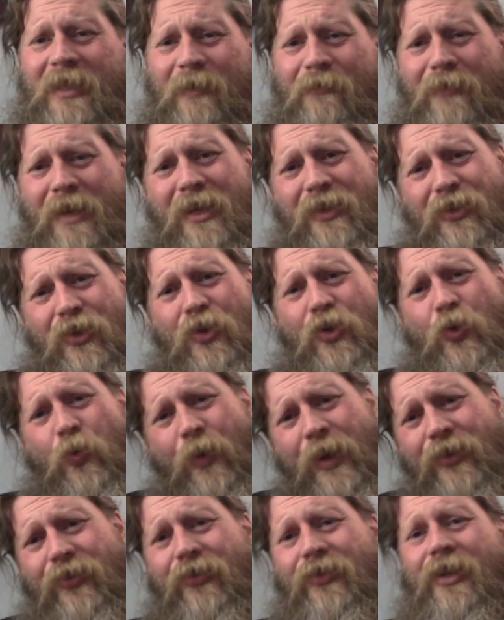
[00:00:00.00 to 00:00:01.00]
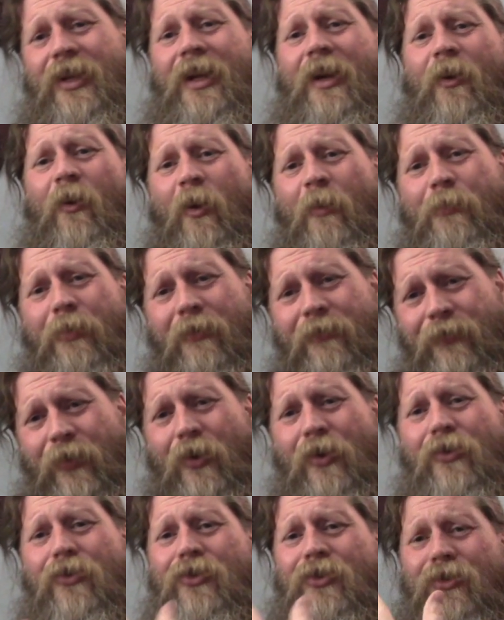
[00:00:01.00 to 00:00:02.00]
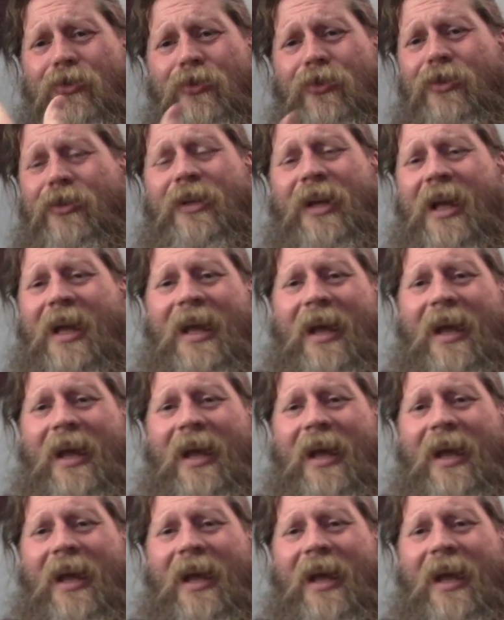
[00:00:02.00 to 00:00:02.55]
It means a twisting or a perversion or